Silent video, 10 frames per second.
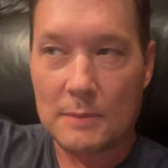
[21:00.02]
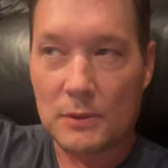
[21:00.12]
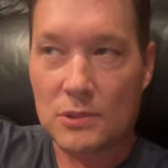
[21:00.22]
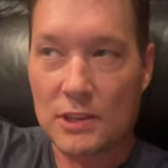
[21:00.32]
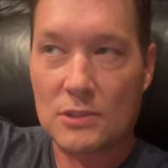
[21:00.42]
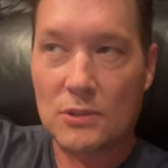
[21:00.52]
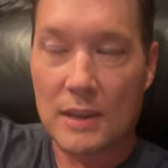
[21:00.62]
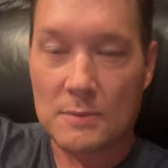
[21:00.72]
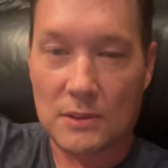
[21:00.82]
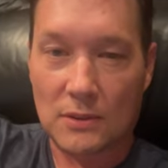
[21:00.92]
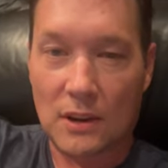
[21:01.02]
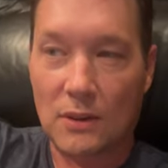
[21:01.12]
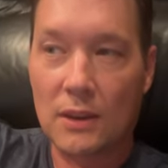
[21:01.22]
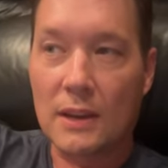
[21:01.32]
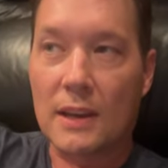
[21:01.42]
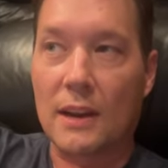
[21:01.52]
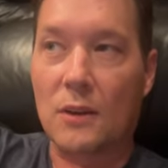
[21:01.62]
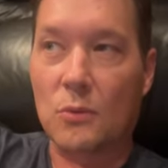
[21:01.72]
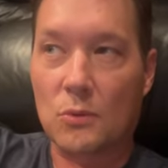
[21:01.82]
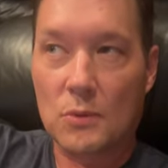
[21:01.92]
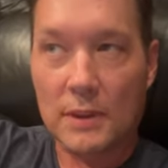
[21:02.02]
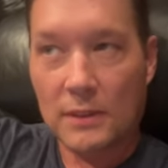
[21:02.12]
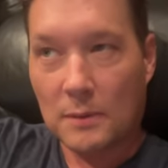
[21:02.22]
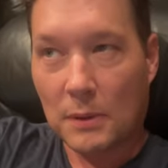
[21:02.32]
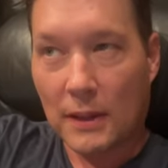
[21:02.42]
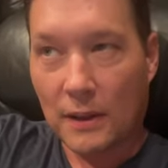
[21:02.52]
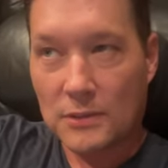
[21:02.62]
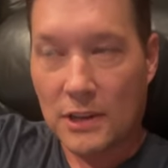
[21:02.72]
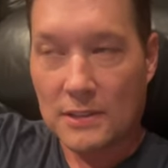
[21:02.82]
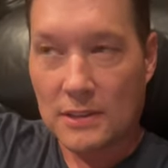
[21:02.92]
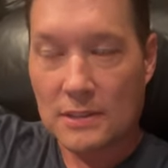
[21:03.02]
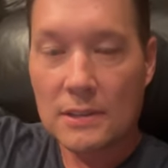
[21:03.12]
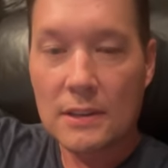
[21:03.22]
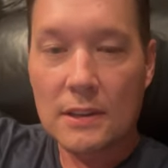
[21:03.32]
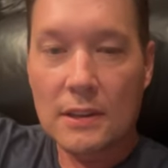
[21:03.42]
Blue Jays two games in a row and are ruining their playoff chances.